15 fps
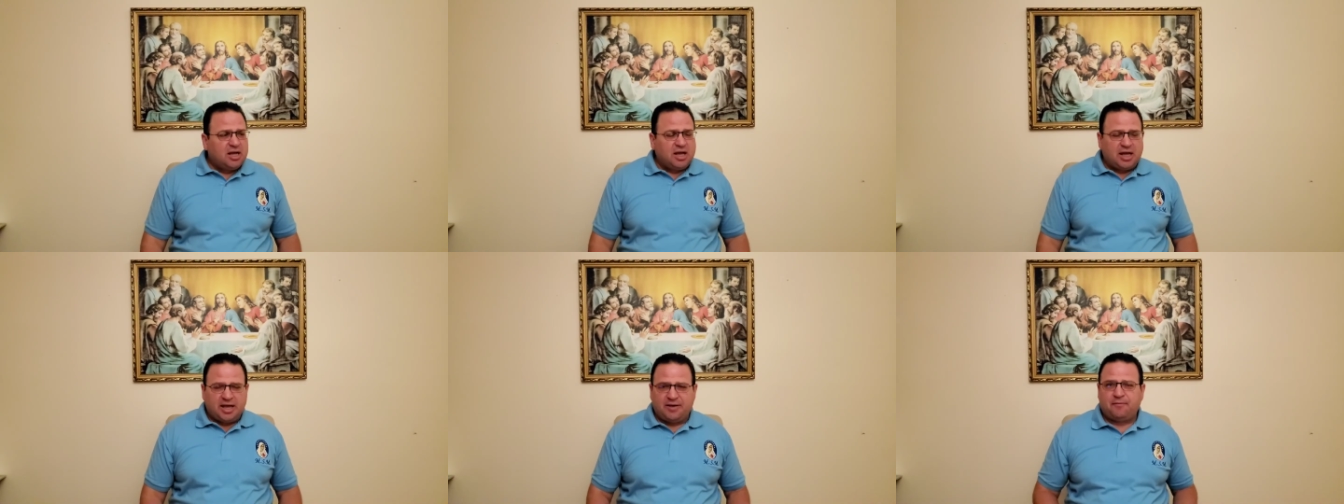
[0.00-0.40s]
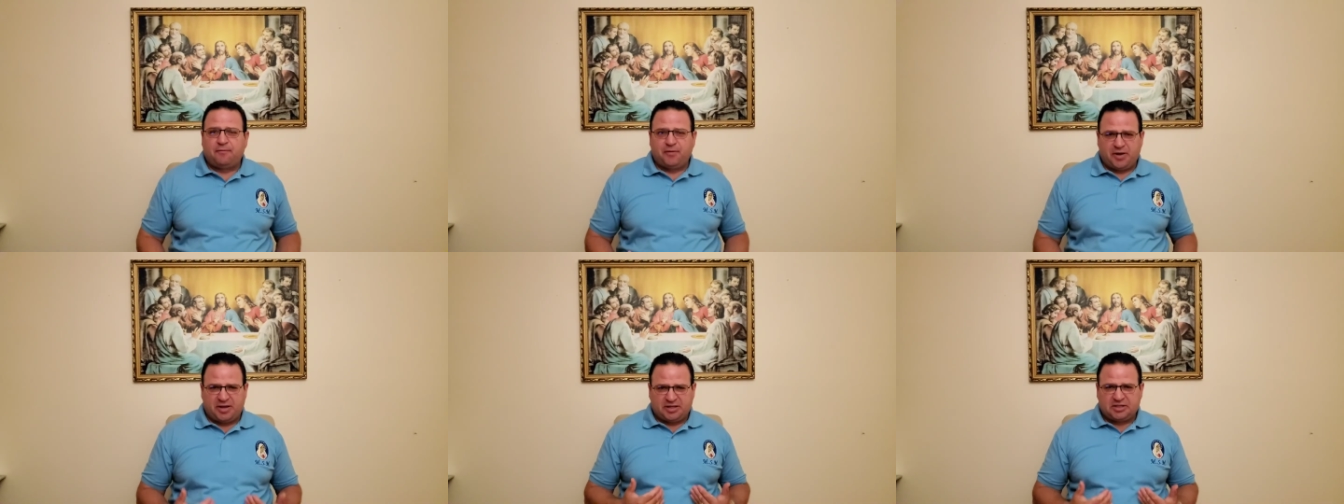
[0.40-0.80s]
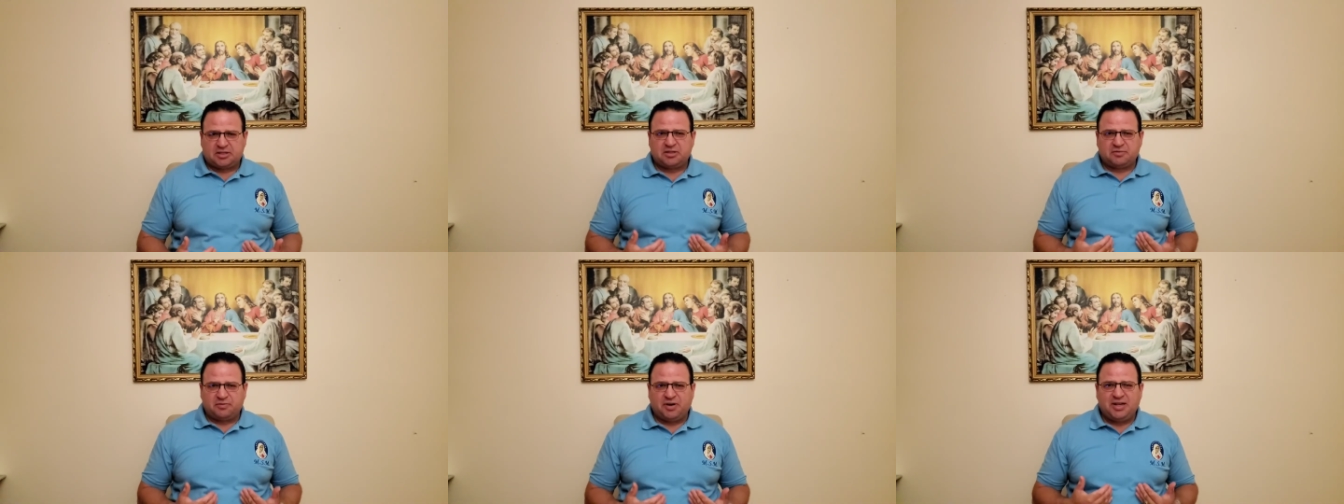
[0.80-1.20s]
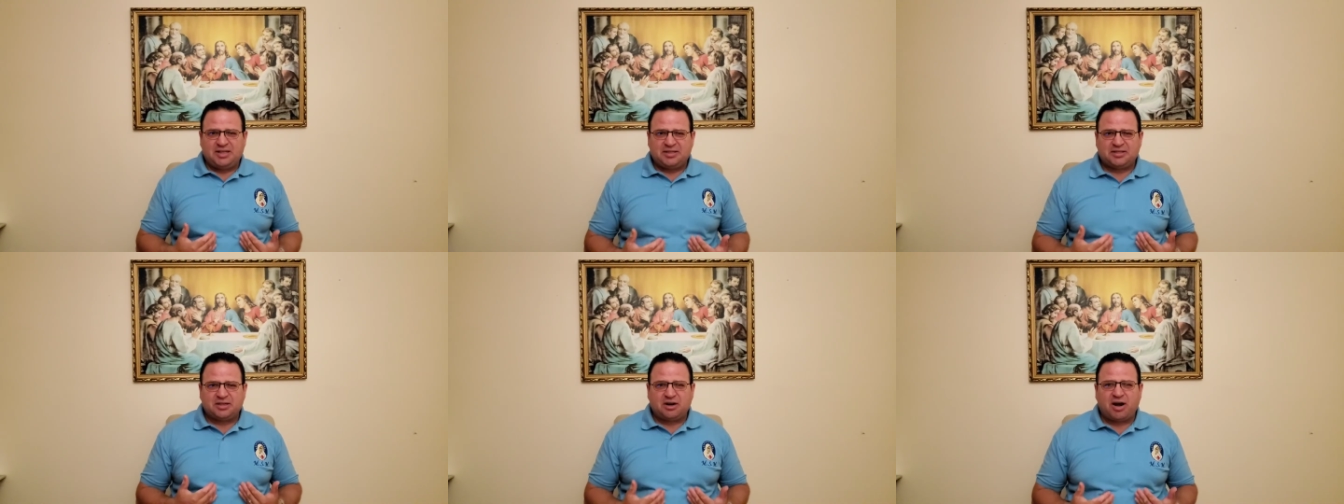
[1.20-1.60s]
If we really
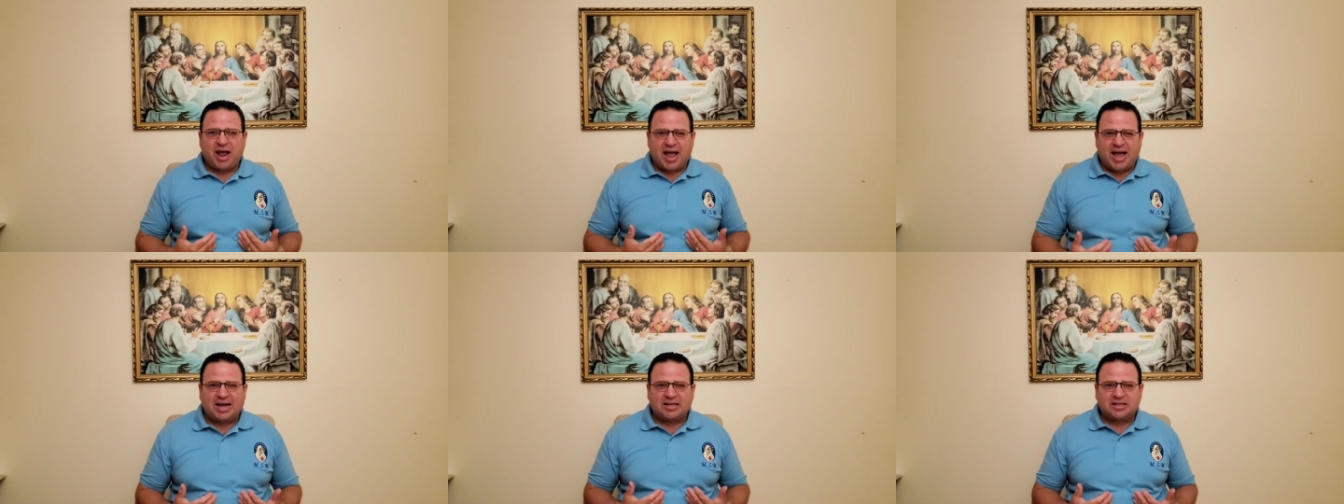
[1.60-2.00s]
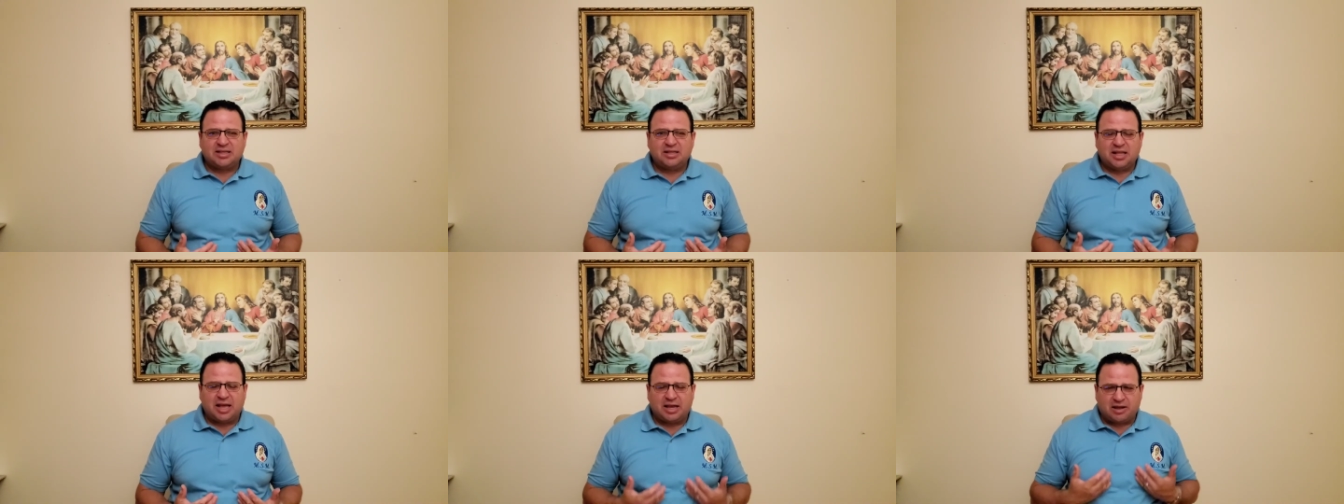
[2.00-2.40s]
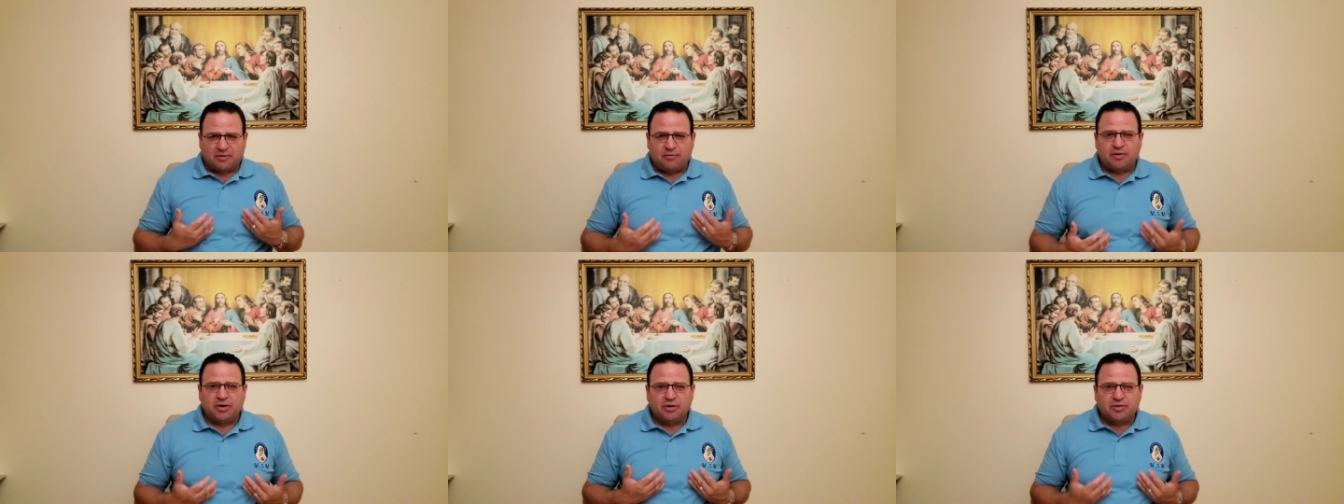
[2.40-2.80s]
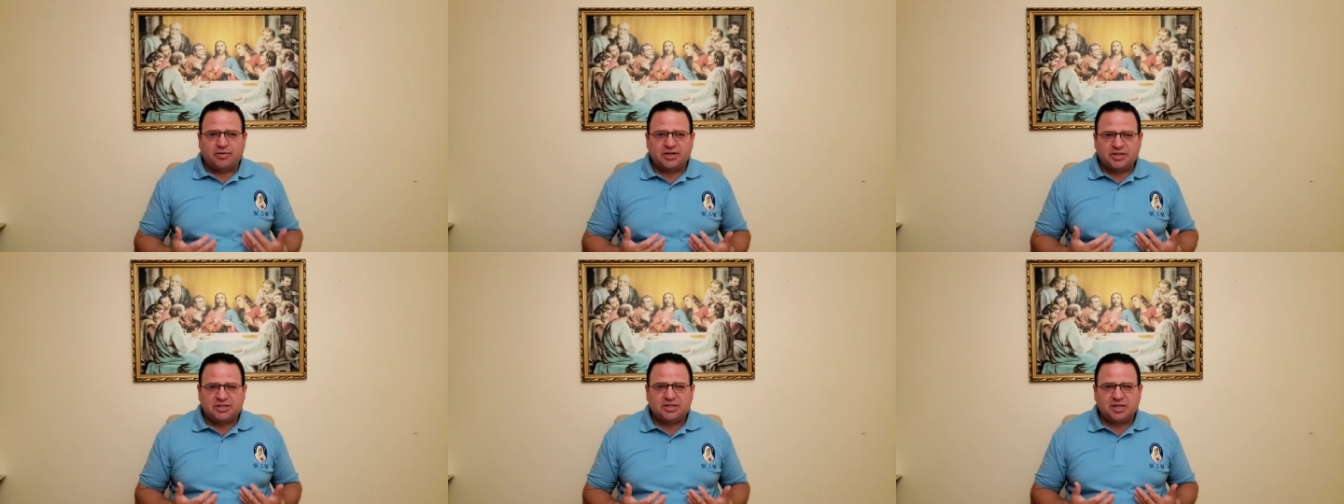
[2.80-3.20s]
start acting like a real
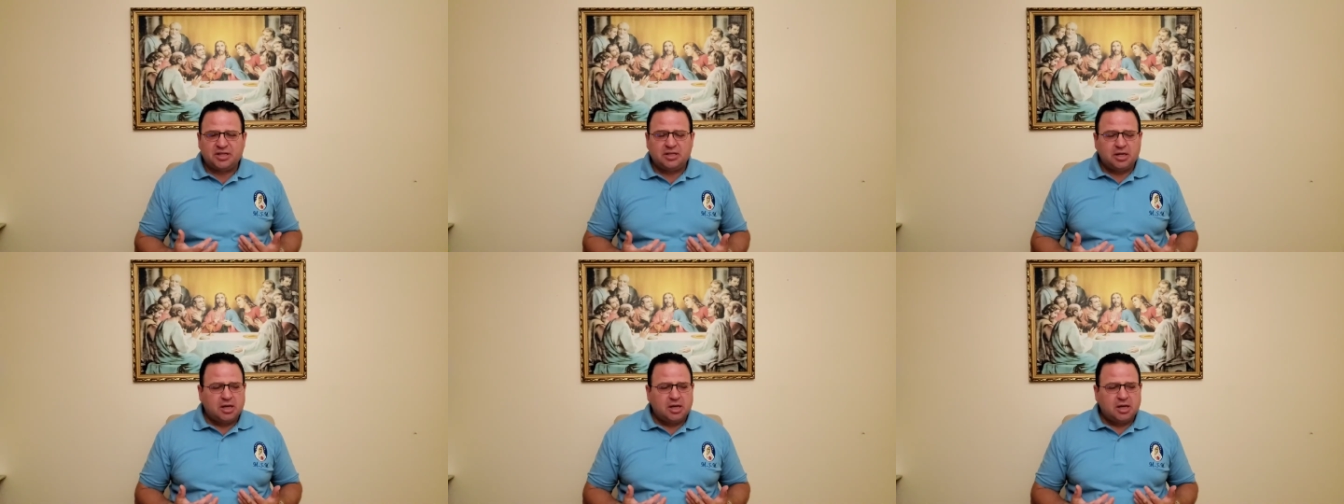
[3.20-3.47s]
Christian,